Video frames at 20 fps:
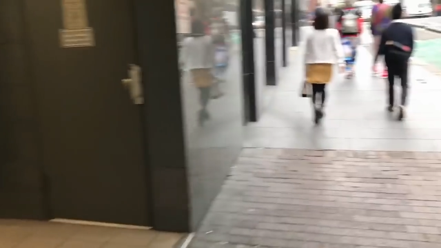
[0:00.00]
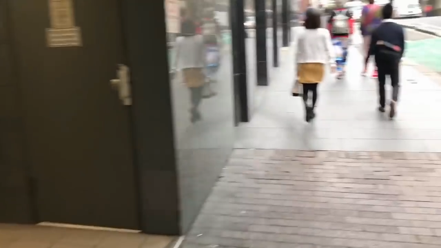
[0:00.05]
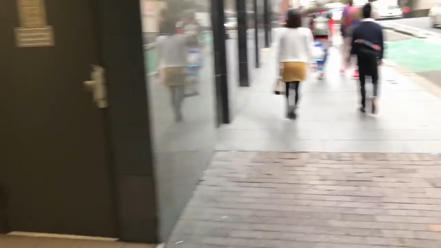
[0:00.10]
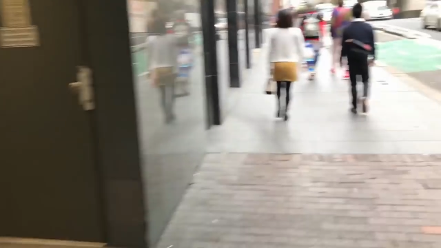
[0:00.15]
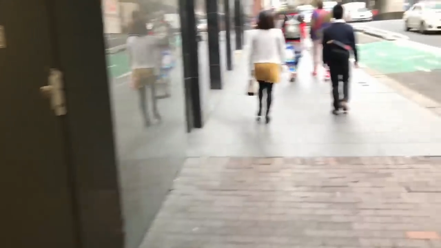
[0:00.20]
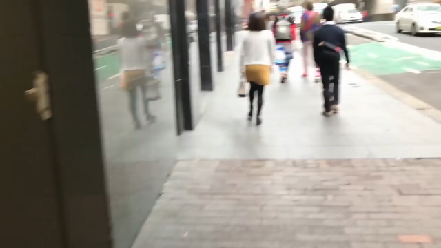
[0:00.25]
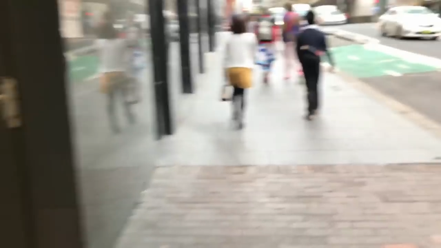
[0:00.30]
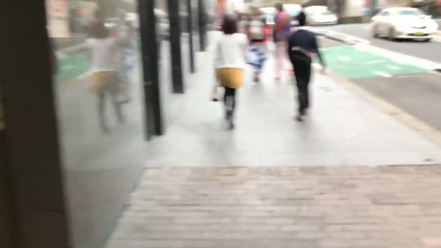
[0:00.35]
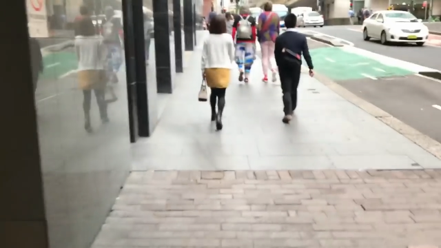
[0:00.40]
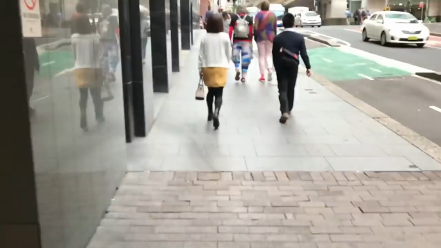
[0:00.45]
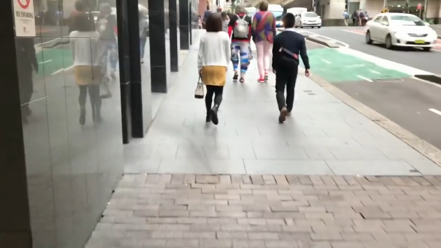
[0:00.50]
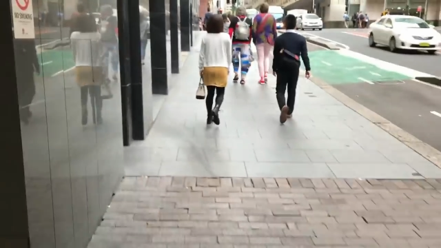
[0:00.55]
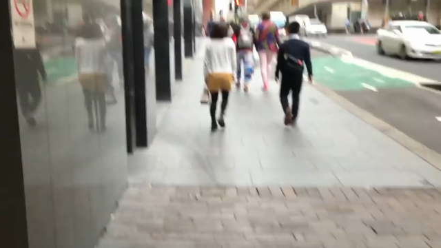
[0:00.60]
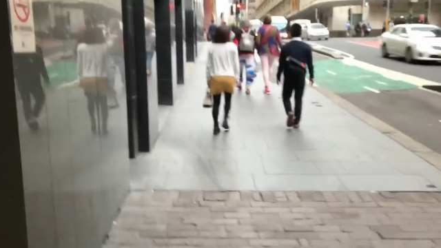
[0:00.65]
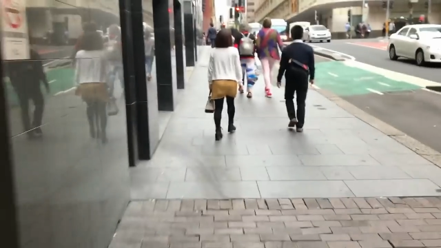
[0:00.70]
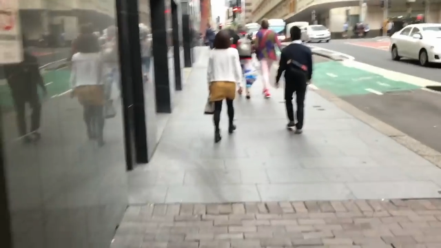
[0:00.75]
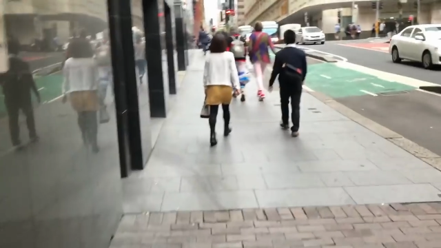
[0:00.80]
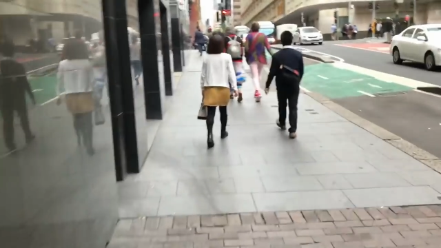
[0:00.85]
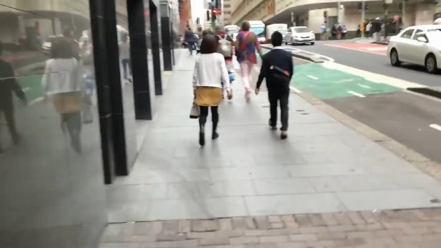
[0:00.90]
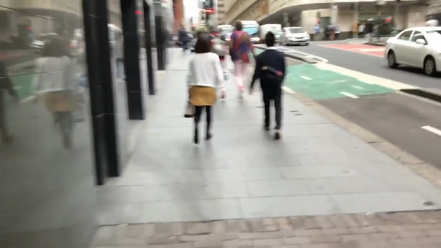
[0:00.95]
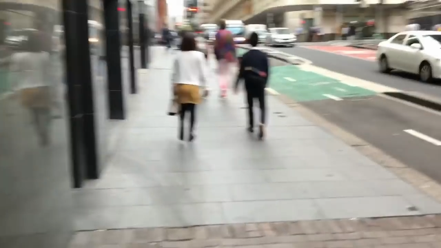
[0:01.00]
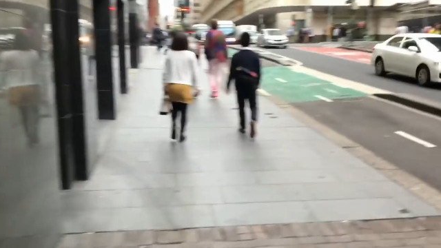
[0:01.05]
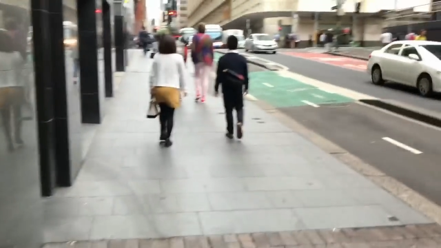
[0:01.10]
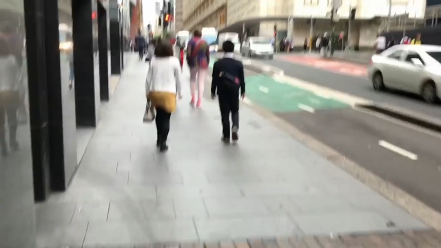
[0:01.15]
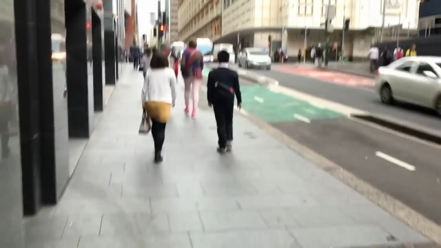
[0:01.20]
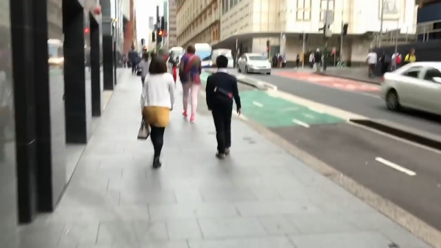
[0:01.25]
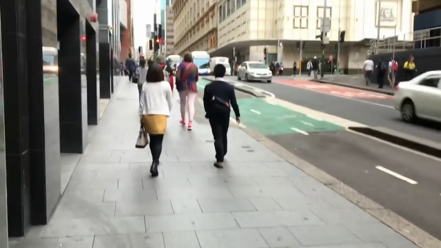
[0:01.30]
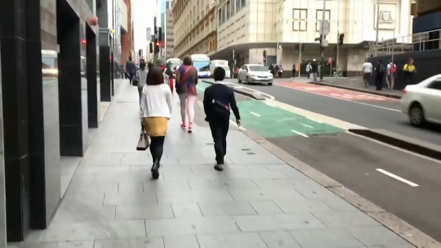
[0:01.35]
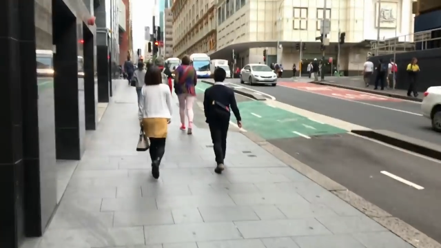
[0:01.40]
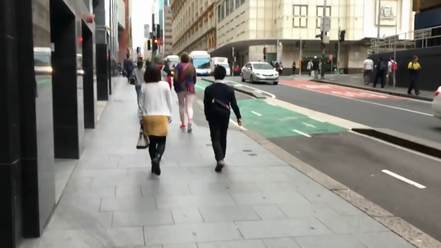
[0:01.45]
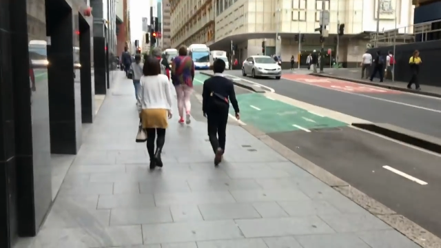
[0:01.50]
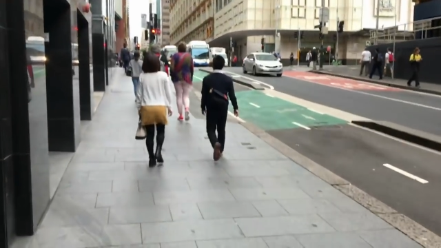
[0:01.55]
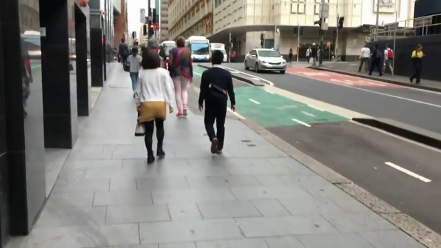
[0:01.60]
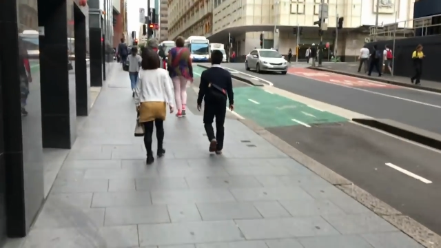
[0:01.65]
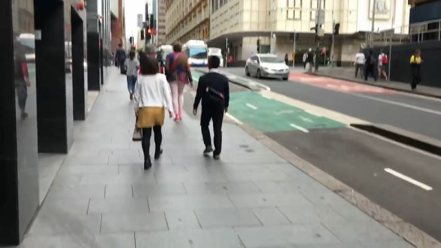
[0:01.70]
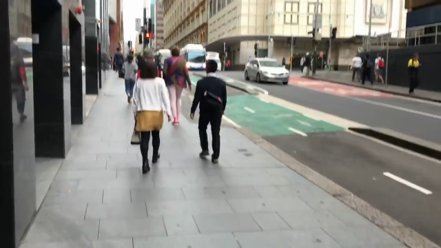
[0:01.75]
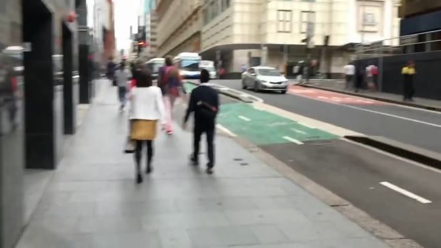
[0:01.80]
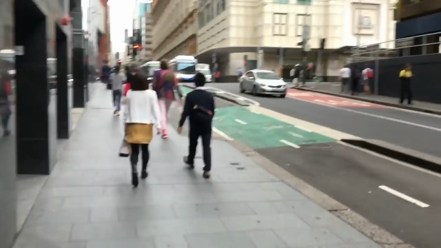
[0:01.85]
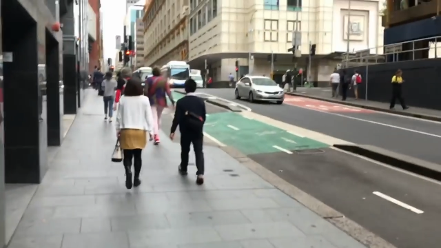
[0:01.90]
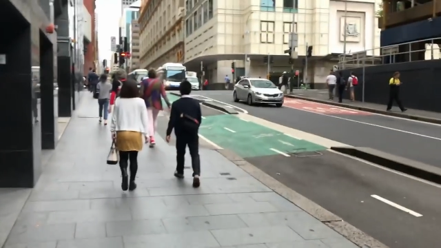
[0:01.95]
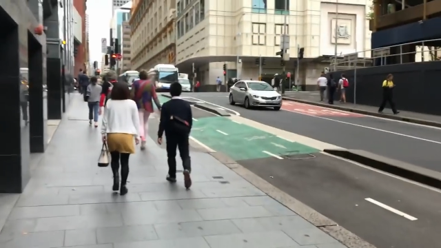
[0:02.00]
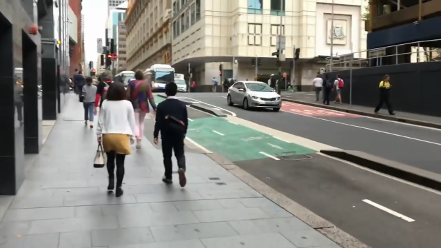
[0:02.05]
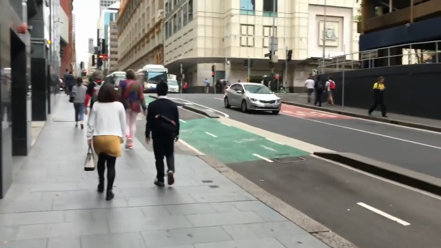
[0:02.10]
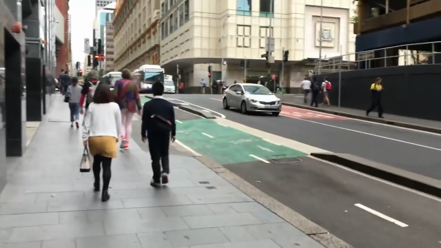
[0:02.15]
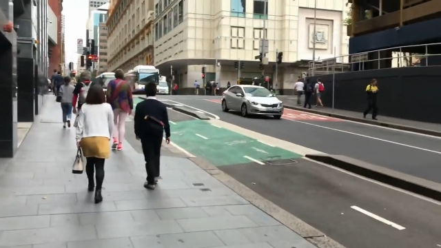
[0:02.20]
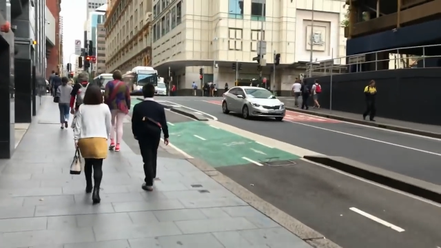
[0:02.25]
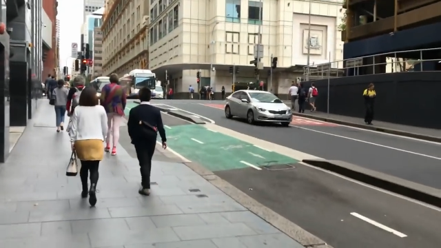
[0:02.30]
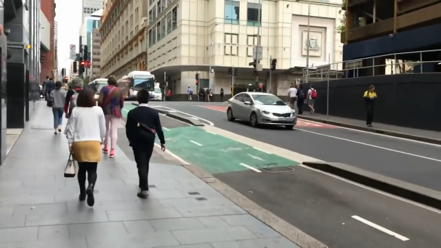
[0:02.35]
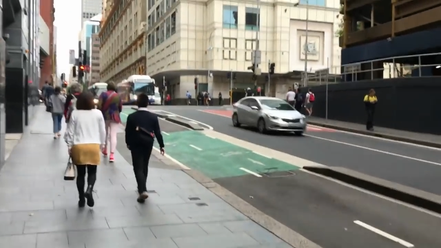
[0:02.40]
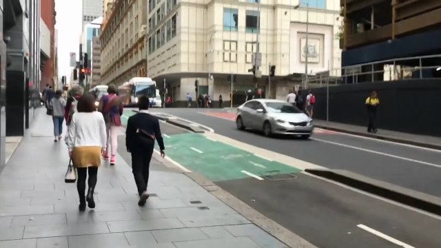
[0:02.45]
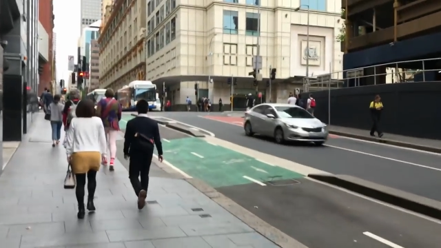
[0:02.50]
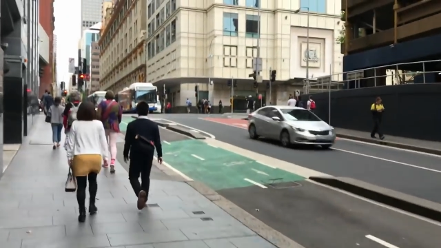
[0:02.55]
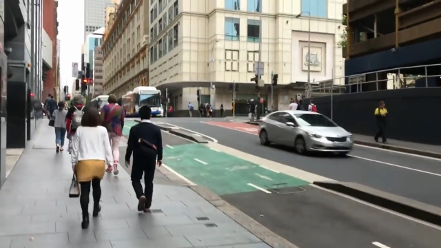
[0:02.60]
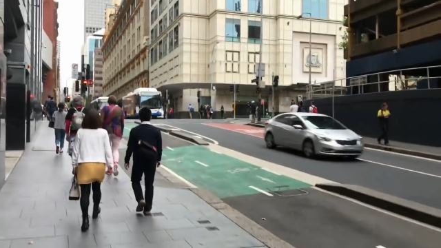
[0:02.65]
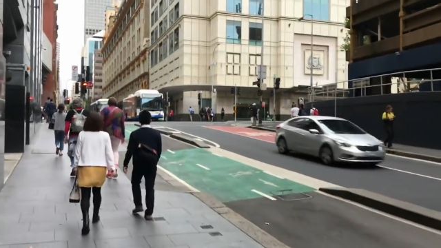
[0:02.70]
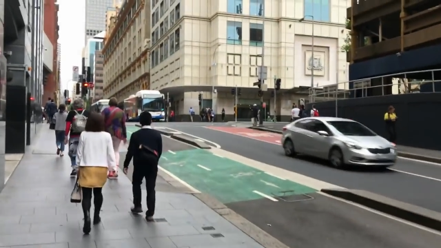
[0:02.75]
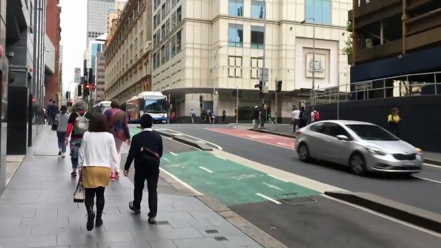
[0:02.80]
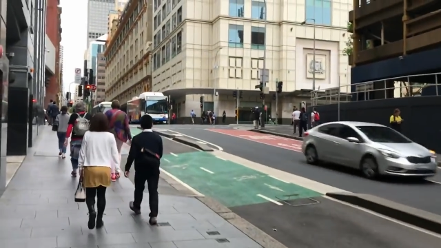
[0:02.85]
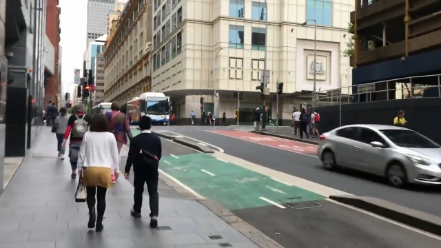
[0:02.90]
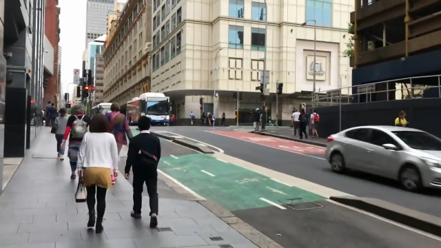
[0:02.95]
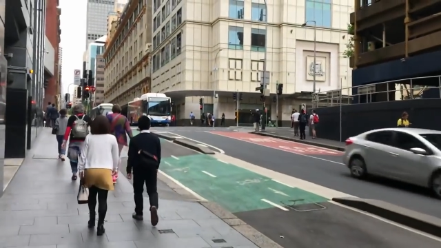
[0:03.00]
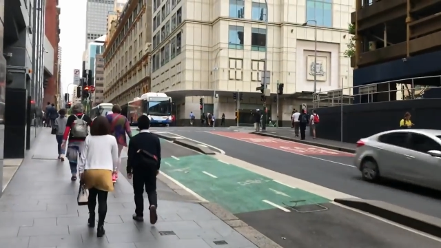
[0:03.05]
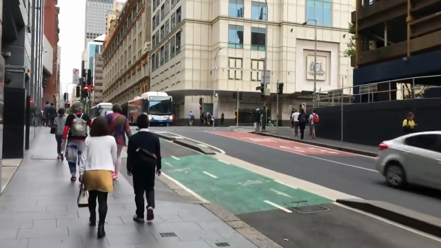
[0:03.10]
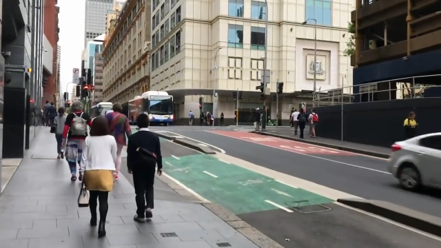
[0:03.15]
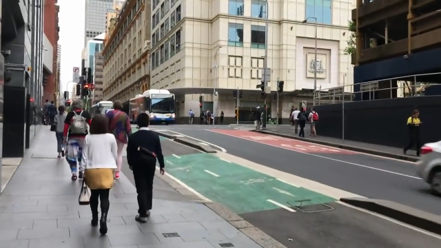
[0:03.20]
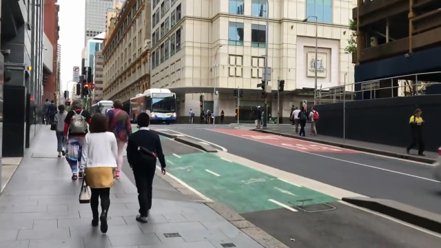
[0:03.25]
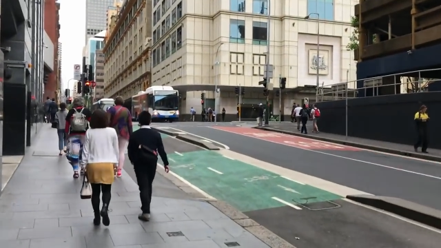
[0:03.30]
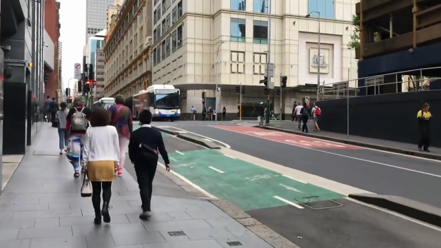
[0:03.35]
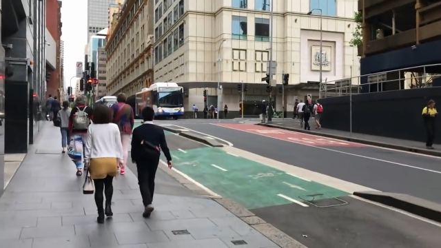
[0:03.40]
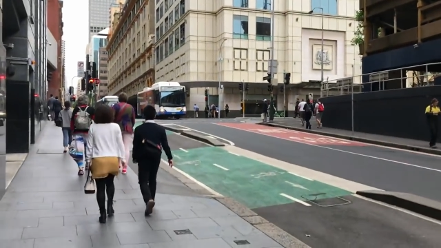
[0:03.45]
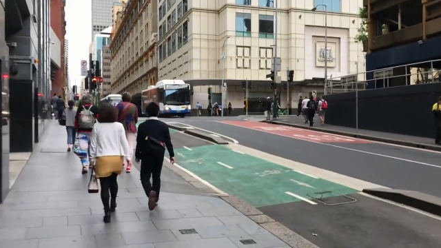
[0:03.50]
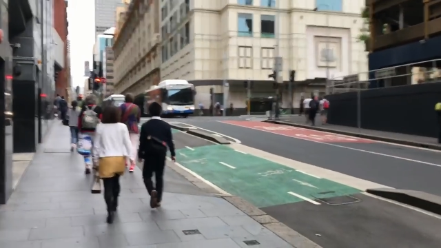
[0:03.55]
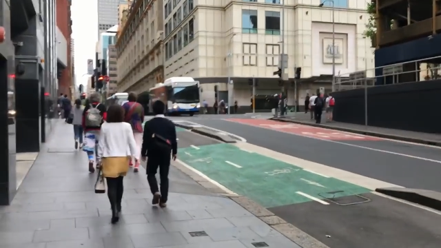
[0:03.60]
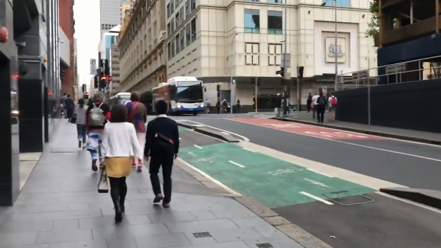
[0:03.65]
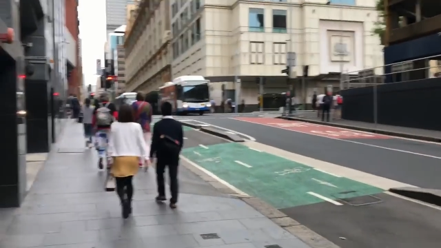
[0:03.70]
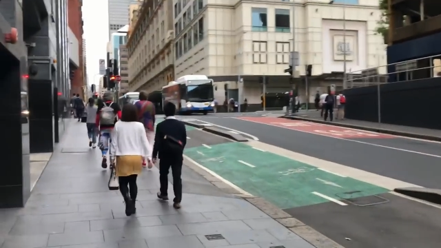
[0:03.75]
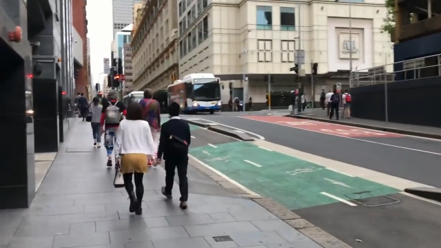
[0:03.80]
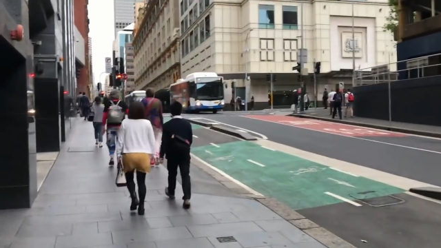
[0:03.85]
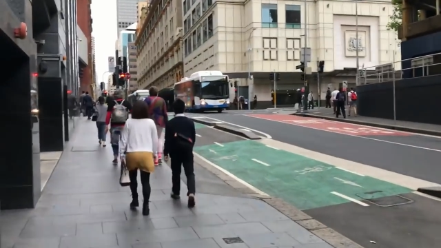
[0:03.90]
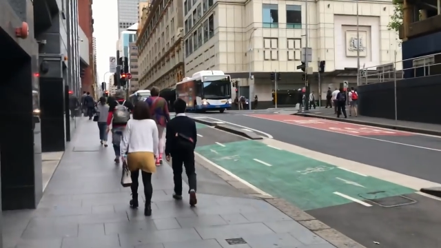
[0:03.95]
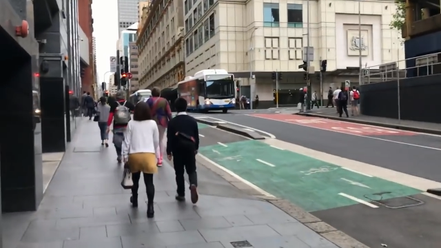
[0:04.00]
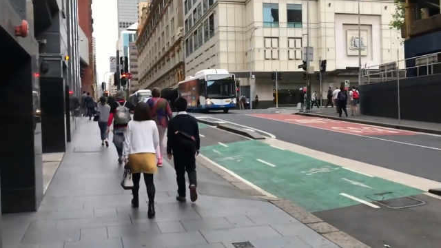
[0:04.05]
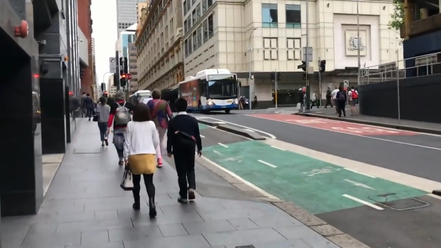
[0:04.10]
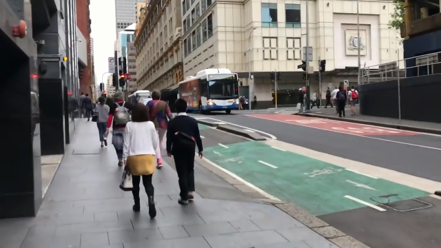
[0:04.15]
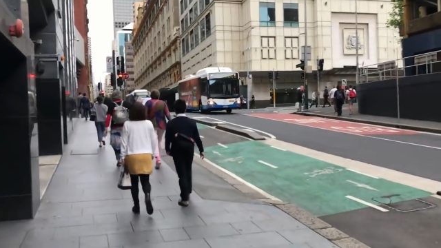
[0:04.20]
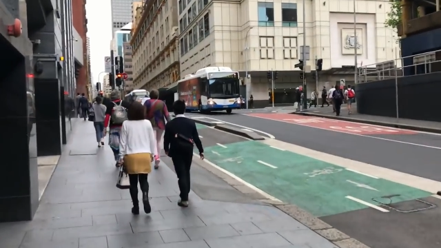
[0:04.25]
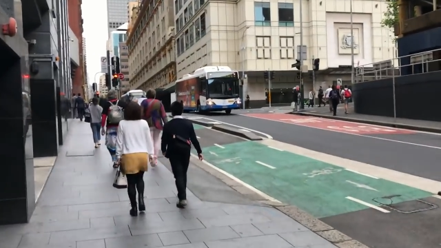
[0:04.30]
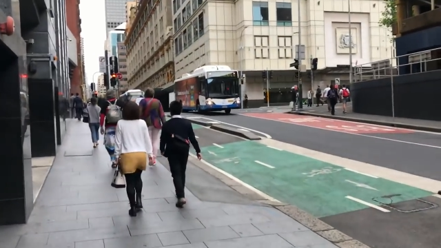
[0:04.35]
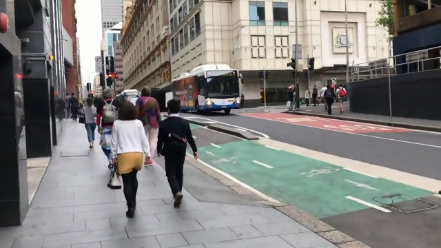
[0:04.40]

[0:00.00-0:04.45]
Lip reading: Nobody's mouth can be seen.